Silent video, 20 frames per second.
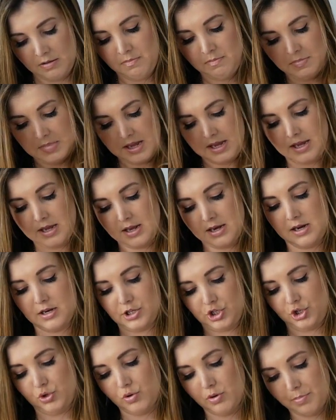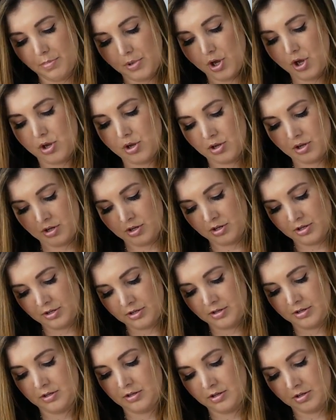make it into a ball.
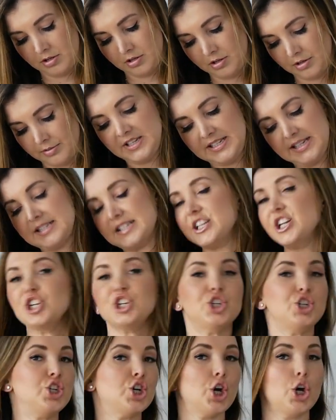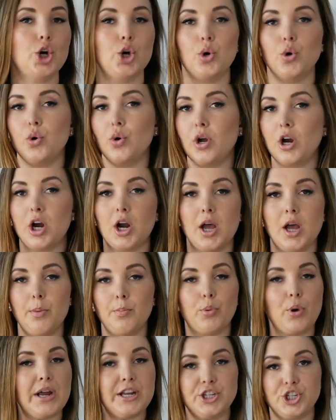This isn't a dough or a
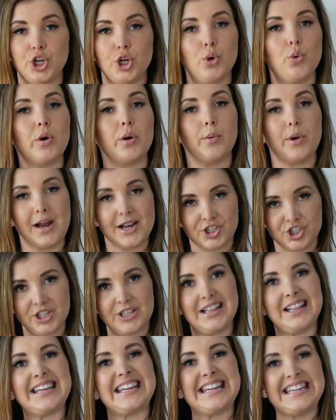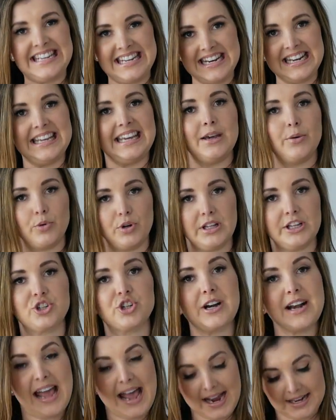bread dough where we're actually like kneading it, really
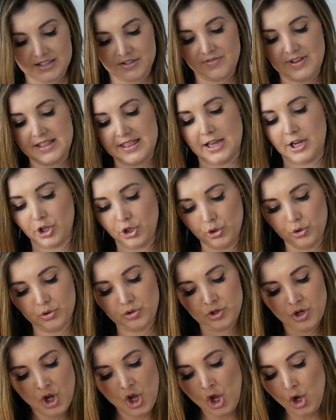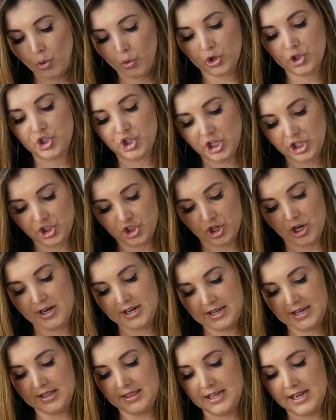trying to activate that gluten. We're just trying
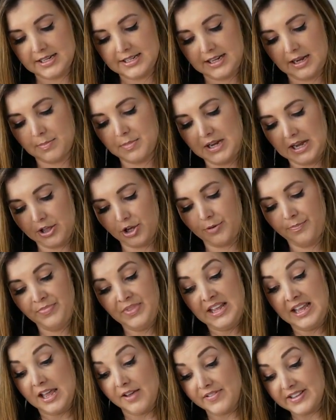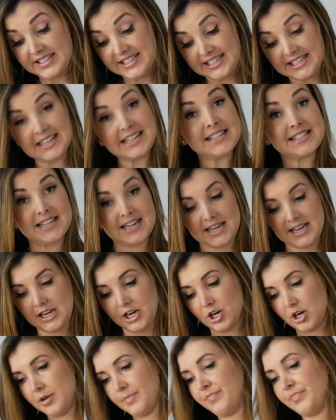to get that to come together. If it sticks like
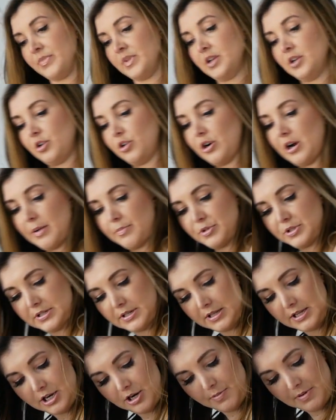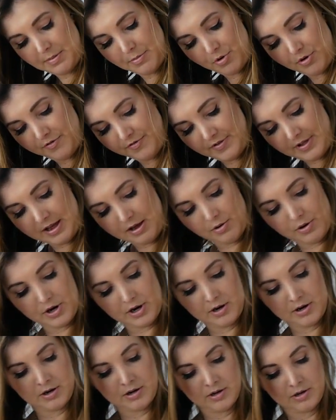here, grab just a little bit more
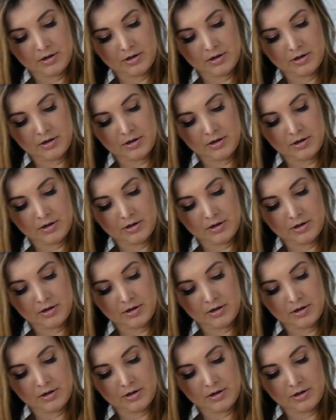flour.